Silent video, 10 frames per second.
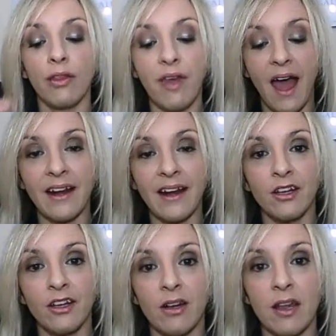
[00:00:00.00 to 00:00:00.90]
Then
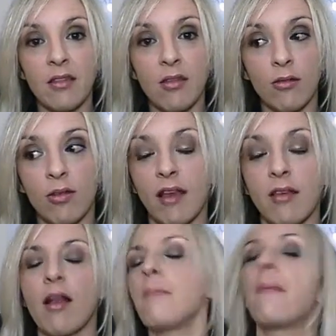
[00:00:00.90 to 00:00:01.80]
you need to take a
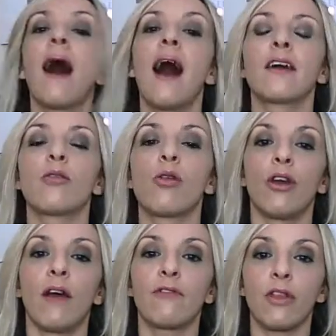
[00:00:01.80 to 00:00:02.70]
step back,
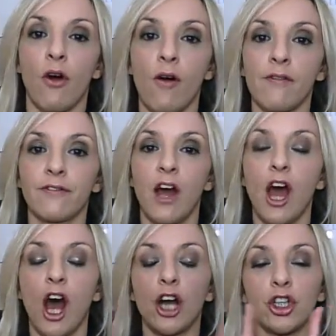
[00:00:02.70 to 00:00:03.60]
turn everything off,
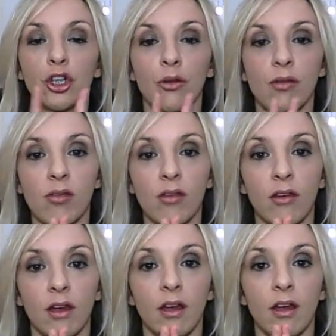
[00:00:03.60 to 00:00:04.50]
and just
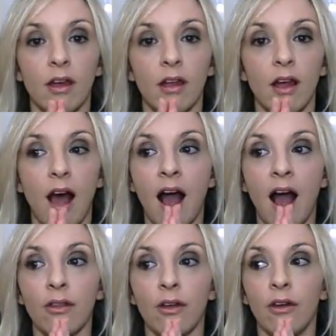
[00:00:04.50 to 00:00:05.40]

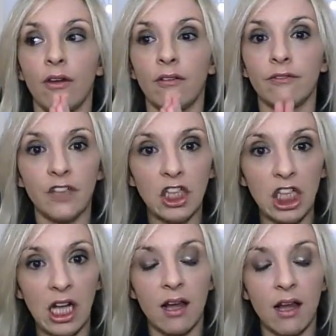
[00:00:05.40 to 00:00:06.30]
either
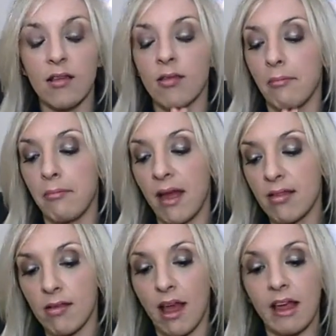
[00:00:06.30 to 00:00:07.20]
visualize,
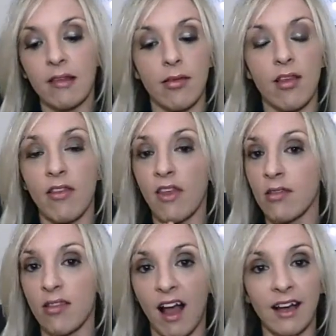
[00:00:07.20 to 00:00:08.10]
meditate, sit there
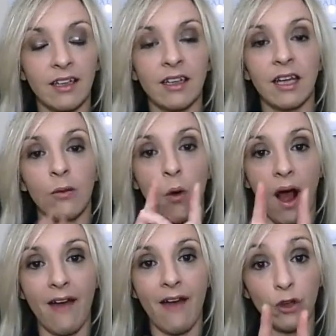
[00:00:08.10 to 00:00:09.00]
silently,
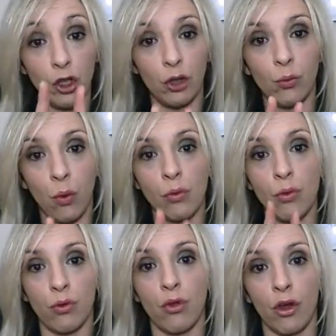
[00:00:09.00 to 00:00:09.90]
whatever you want
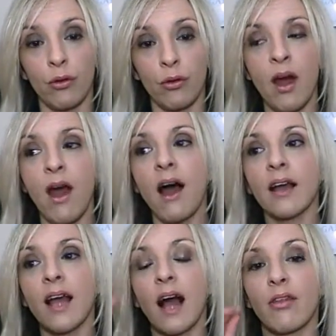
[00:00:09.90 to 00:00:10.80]
to do,
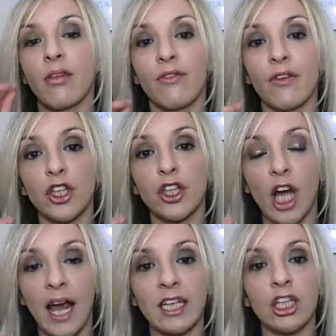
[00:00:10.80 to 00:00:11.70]
and kind of
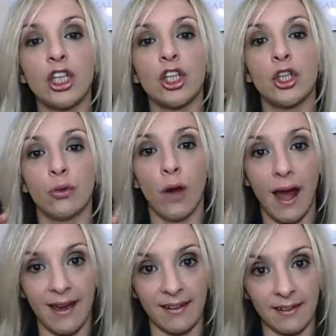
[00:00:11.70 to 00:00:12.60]
change your
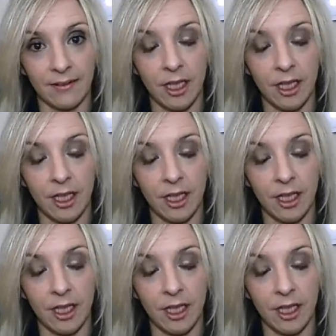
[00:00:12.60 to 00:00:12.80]
head